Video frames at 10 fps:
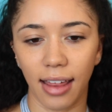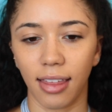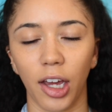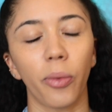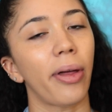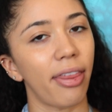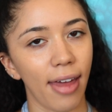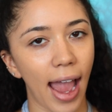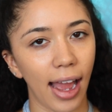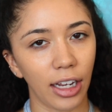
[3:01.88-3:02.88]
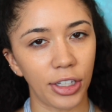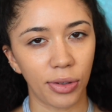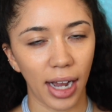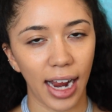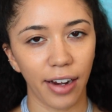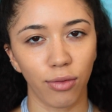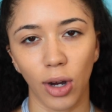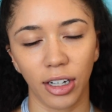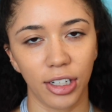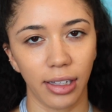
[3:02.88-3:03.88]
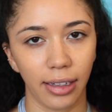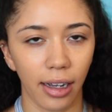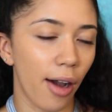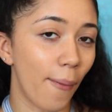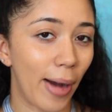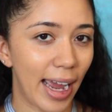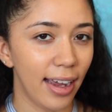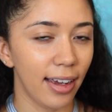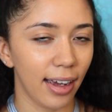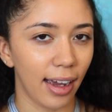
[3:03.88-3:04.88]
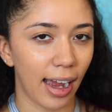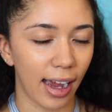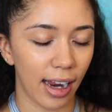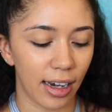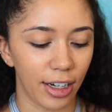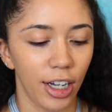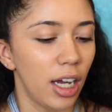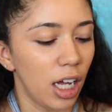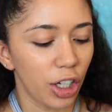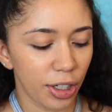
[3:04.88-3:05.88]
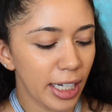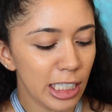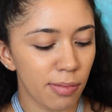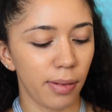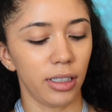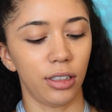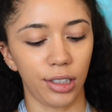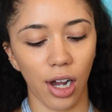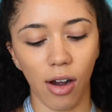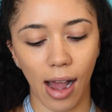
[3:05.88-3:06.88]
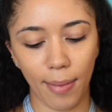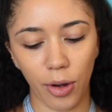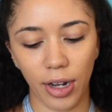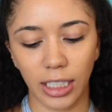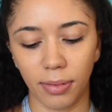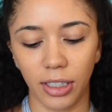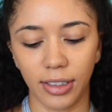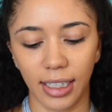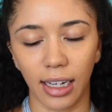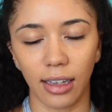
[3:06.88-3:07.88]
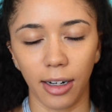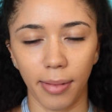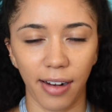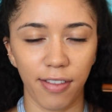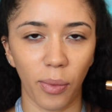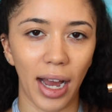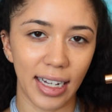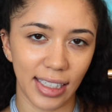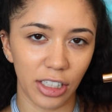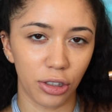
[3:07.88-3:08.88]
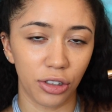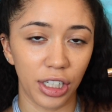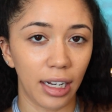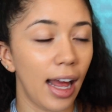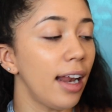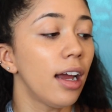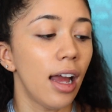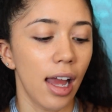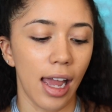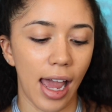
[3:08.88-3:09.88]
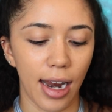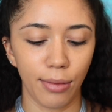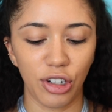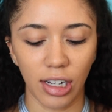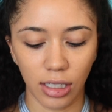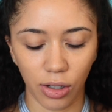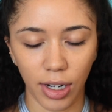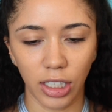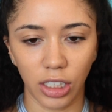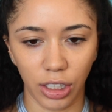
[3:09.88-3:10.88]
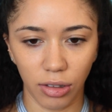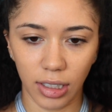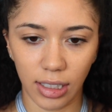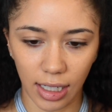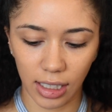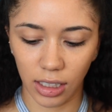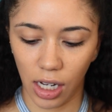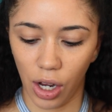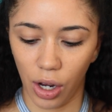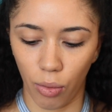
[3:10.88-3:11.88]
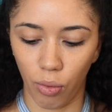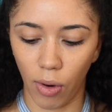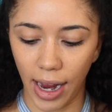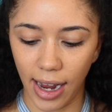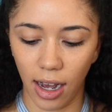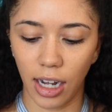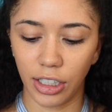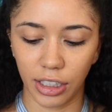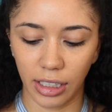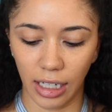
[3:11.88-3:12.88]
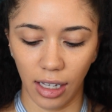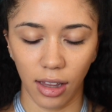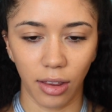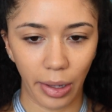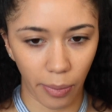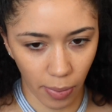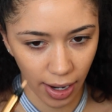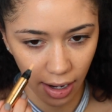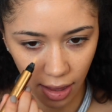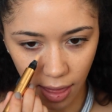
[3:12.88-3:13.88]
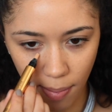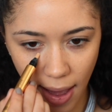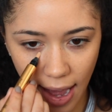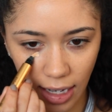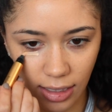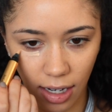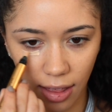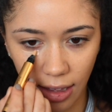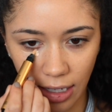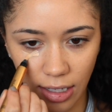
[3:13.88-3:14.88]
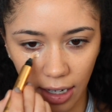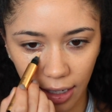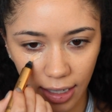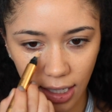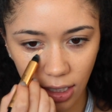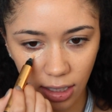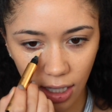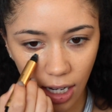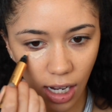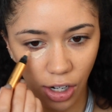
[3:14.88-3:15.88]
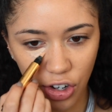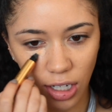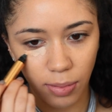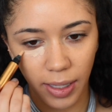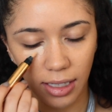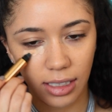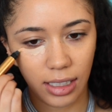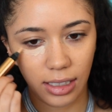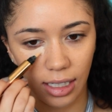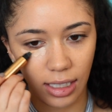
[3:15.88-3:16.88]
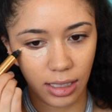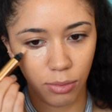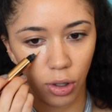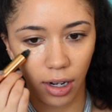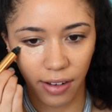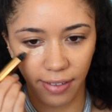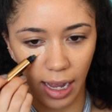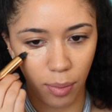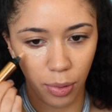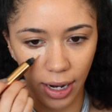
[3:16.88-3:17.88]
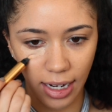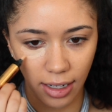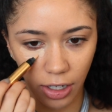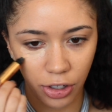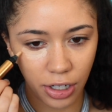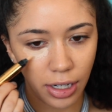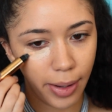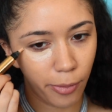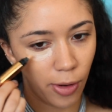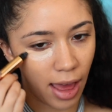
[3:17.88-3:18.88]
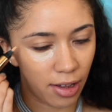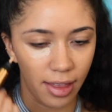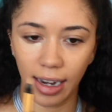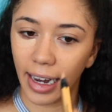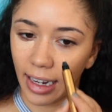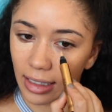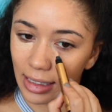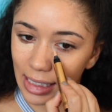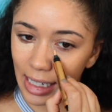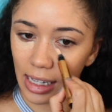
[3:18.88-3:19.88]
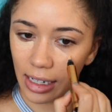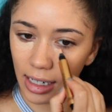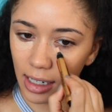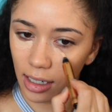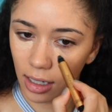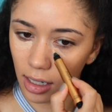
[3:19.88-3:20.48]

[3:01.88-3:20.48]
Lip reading: I think with that, you kind of want to look awake and crisp. So I'm going to be using a little bit of the YSL Touche Eclat, and I'm just going to use this right underneath where the bags are the darkest, just because this is more of a brightening cream rather than a concealer.